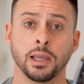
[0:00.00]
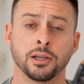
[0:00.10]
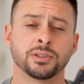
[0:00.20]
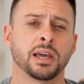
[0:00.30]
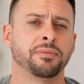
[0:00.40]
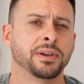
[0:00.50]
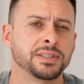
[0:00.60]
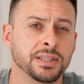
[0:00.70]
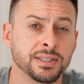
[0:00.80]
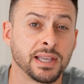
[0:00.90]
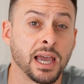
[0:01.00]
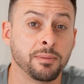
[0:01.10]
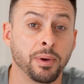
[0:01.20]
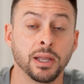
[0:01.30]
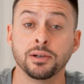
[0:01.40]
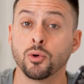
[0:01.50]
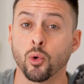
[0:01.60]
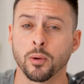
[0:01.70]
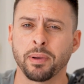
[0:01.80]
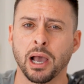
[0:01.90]
Here's how to fix the side button
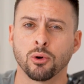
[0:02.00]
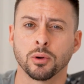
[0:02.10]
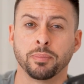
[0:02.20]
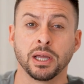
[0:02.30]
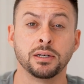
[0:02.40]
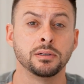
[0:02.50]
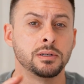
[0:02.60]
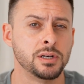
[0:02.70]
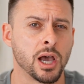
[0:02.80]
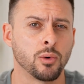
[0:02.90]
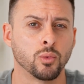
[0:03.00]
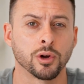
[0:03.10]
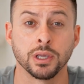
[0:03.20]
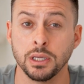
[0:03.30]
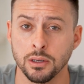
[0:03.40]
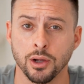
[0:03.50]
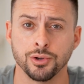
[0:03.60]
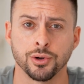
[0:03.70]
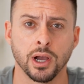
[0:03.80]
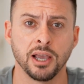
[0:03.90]
or power button not working on
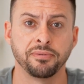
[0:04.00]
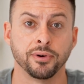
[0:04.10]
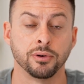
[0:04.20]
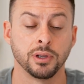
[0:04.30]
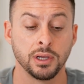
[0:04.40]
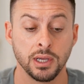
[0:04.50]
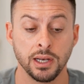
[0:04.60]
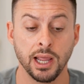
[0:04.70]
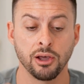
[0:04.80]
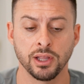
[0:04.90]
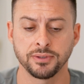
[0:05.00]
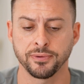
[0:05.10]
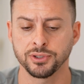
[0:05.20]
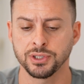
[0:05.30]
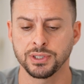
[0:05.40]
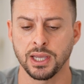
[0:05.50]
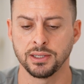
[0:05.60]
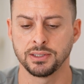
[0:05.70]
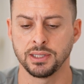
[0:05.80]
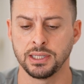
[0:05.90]
your iPhone. Now, let's first just head
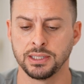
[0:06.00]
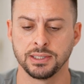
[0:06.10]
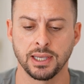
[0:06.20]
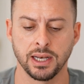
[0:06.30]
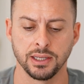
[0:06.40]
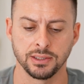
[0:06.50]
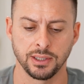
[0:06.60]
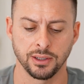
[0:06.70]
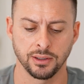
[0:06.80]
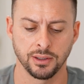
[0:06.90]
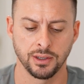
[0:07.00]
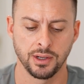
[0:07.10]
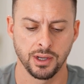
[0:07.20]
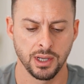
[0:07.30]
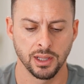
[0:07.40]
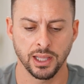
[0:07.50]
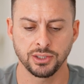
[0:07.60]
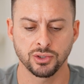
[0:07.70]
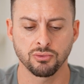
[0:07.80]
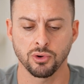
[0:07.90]
into the settings here.
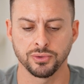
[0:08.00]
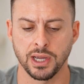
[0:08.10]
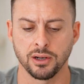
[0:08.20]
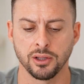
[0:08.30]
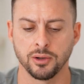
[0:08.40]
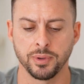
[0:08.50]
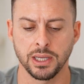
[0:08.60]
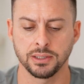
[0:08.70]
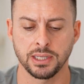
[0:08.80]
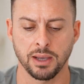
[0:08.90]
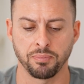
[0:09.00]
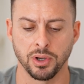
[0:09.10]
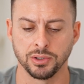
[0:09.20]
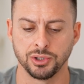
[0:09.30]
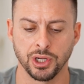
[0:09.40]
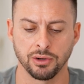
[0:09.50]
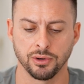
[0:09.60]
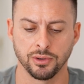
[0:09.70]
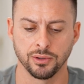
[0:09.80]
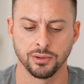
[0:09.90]
Let's scroll down a little bit, tap on
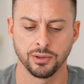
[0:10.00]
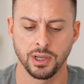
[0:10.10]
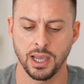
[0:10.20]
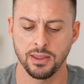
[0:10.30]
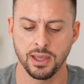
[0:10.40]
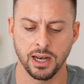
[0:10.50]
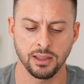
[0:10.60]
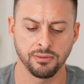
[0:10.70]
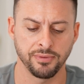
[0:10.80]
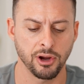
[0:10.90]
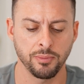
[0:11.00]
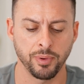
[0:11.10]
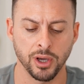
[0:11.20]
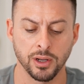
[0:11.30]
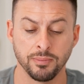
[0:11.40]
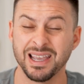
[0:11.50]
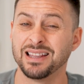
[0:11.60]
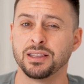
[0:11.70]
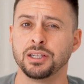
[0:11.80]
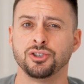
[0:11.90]
general, and then at the very bottom,
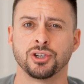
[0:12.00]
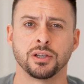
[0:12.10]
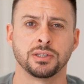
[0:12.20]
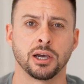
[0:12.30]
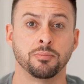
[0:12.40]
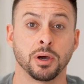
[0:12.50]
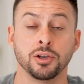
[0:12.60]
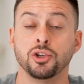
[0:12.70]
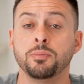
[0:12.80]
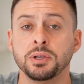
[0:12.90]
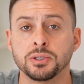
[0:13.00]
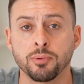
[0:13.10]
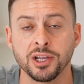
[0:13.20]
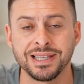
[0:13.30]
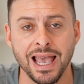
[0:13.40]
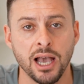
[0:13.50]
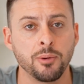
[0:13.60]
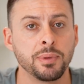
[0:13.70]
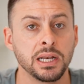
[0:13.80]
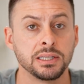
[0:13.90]
hit the shutdown button. You'd be surprised
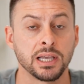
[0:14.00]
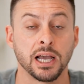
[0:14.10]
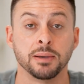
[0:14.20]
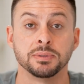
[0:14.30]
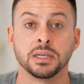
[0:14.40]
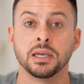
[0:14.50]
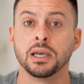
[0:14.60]
how many times